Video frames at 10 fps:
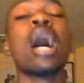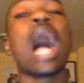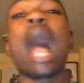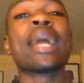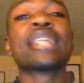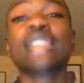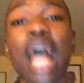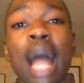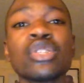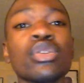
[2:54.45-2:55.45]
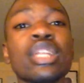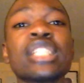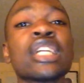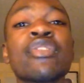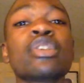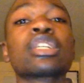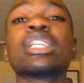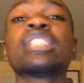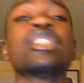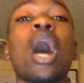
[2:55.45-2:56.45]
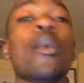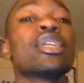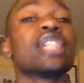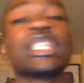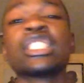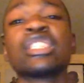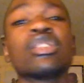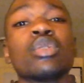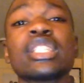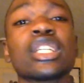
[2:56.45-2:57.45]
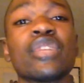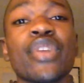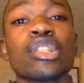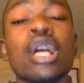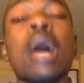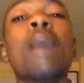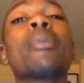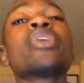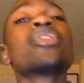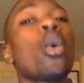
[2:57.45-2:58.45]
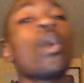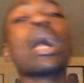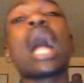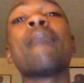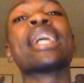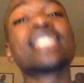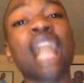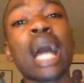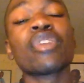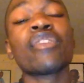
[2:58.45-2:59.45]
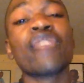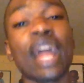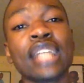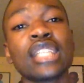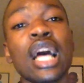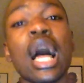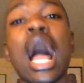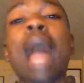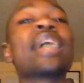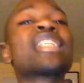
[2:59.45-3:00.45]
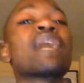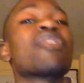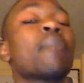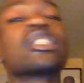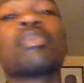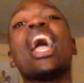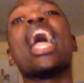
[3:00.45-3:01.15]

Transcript: I make time to do these interviews because it's not always easy to do these interviews. But you know what? I make time for the fans. I make time for my support.